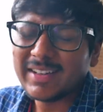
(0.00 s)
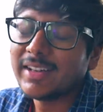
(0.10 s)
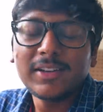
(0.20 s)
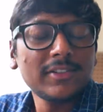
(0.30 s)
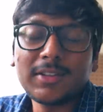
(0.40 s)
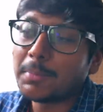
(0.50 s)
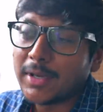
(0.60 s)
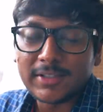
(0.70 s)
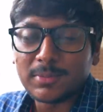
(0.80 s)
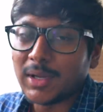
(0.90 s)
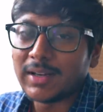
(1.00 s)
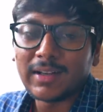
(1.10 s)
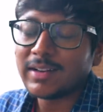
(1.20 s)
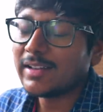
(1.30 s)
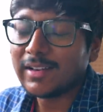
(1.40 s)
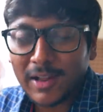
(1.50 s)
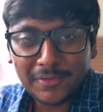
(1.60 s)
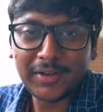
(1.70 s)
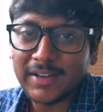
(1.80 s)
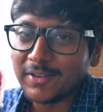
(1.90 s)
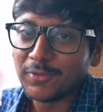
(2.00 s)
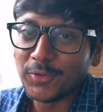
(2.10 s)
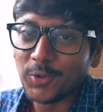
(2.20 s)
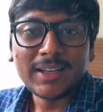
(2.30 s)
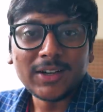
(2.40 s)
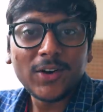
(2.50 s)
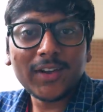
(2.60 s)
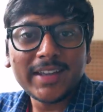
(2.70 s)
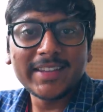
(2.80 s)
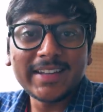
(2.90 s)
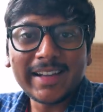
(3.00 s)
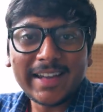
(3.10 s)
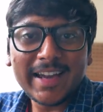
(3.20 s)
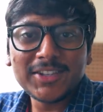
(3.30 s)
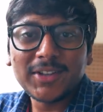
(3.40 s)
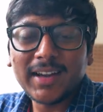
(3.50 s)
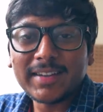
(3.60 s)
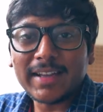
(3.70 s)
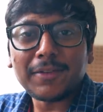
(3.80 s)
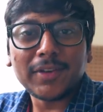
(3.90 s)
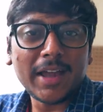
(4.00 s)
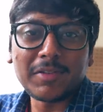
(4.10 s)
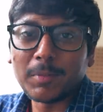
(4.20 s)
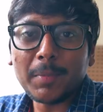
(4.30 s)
Indian is the best, man. I really love Indian food. Okay, then I'll catch you guys after having my